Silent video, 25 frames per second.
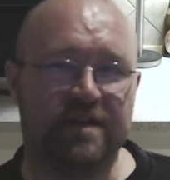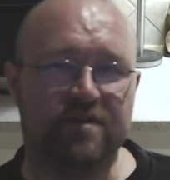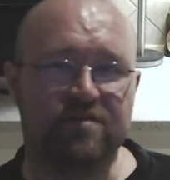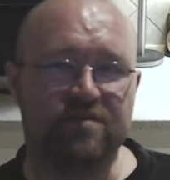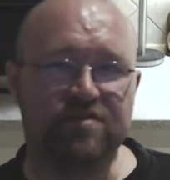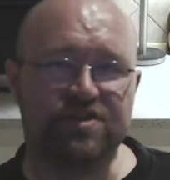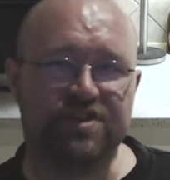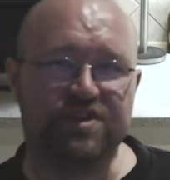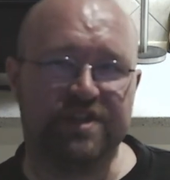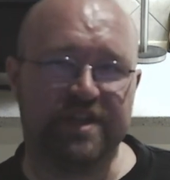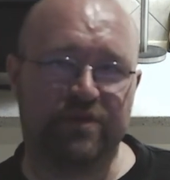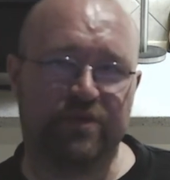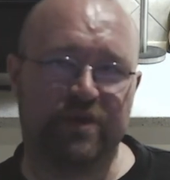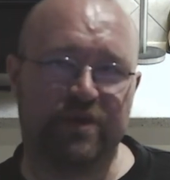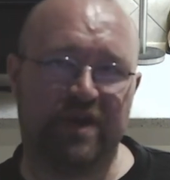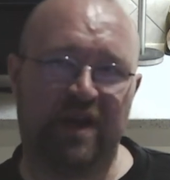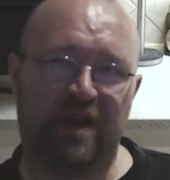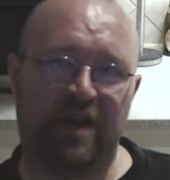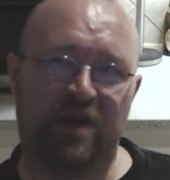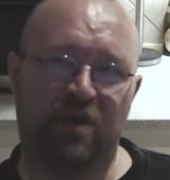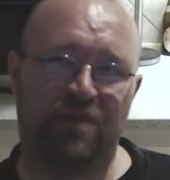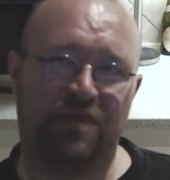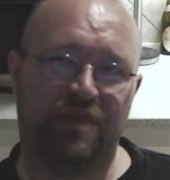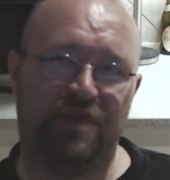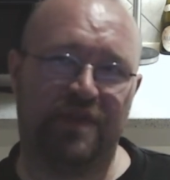
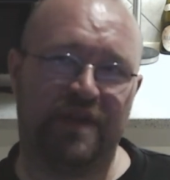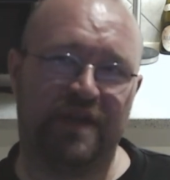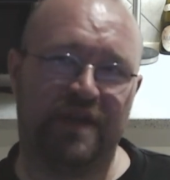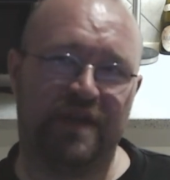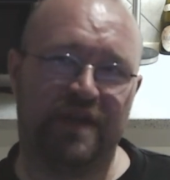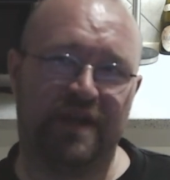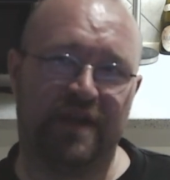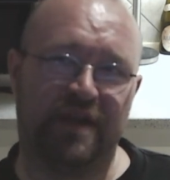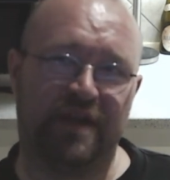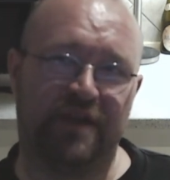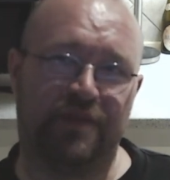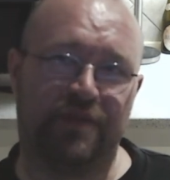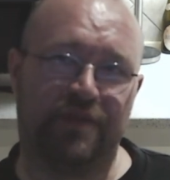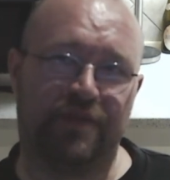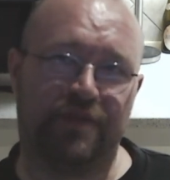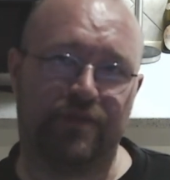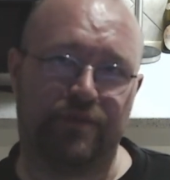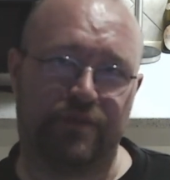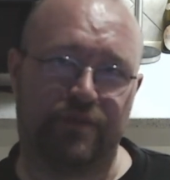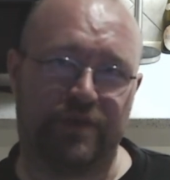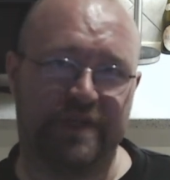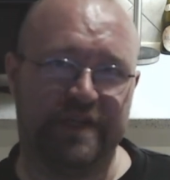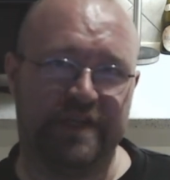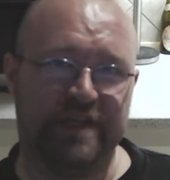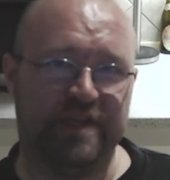around the
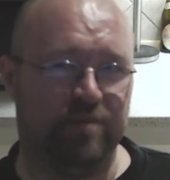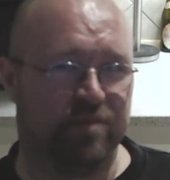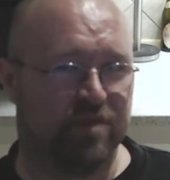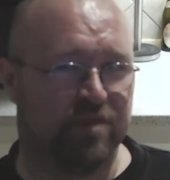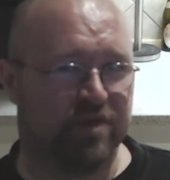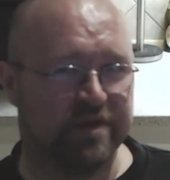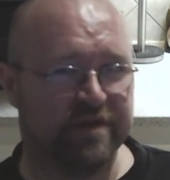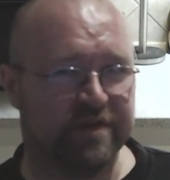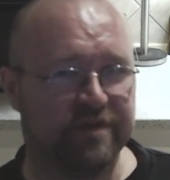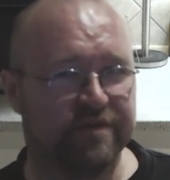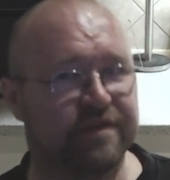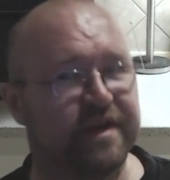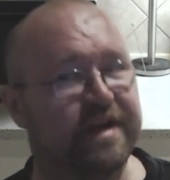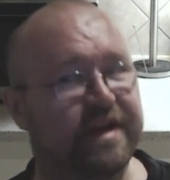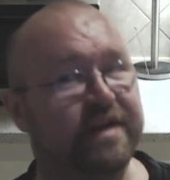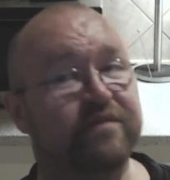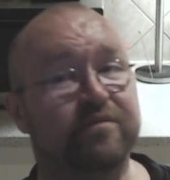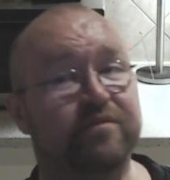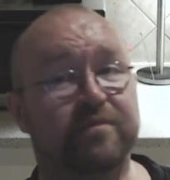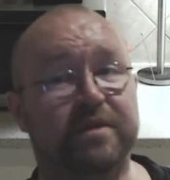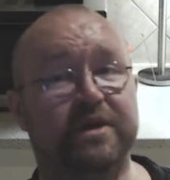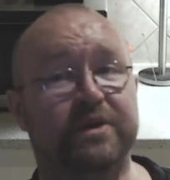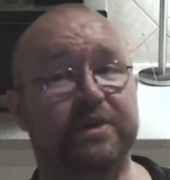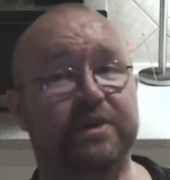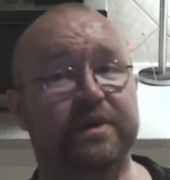3.5
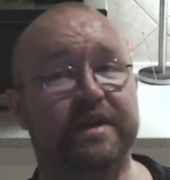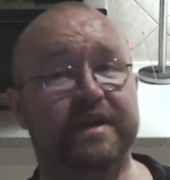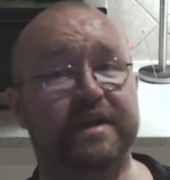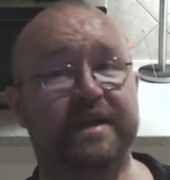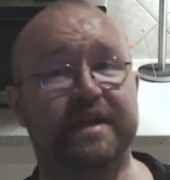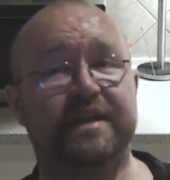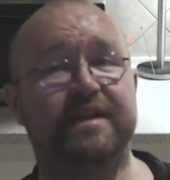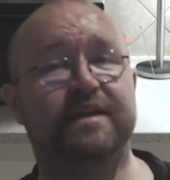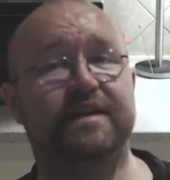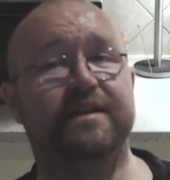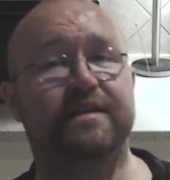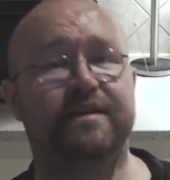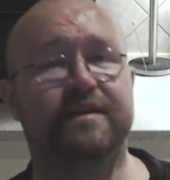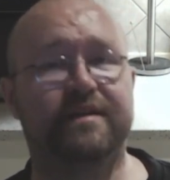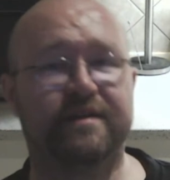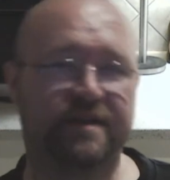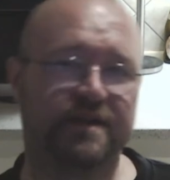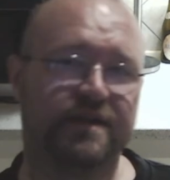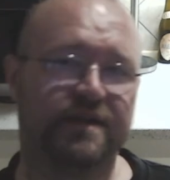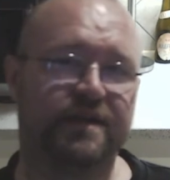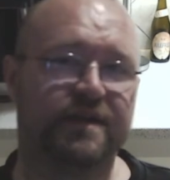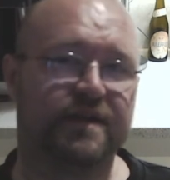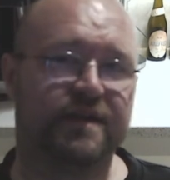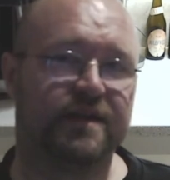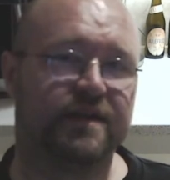mark again.
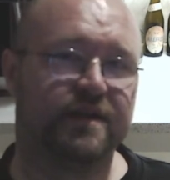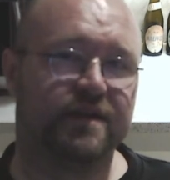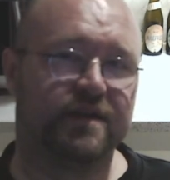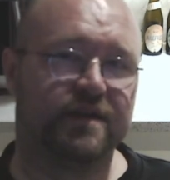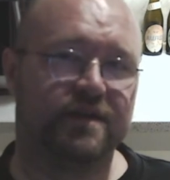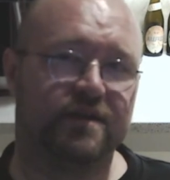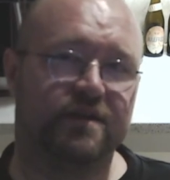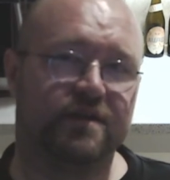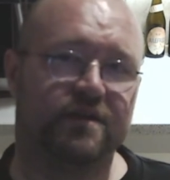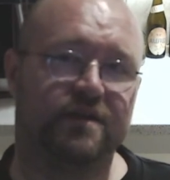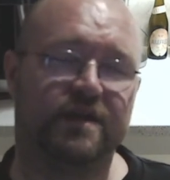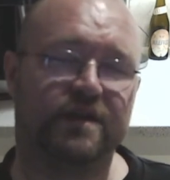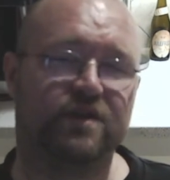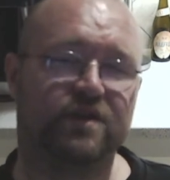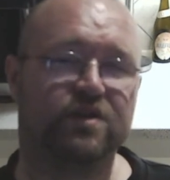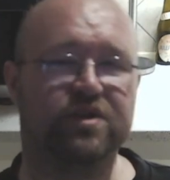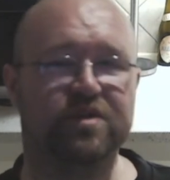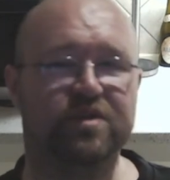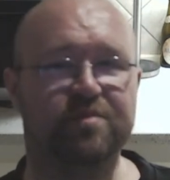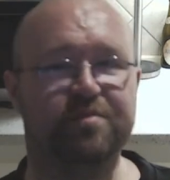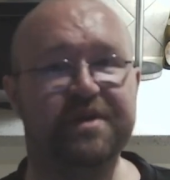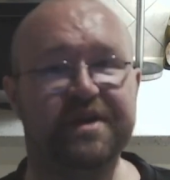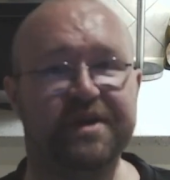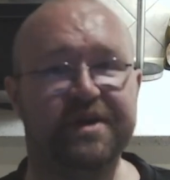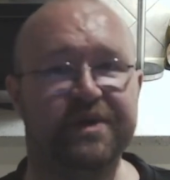A
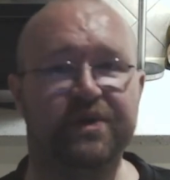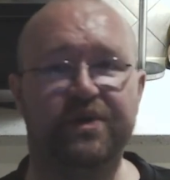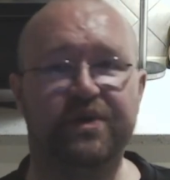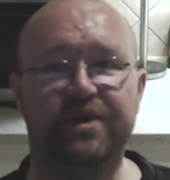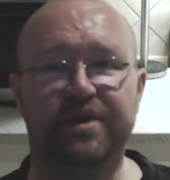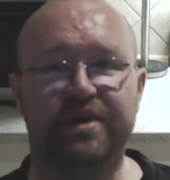good beer.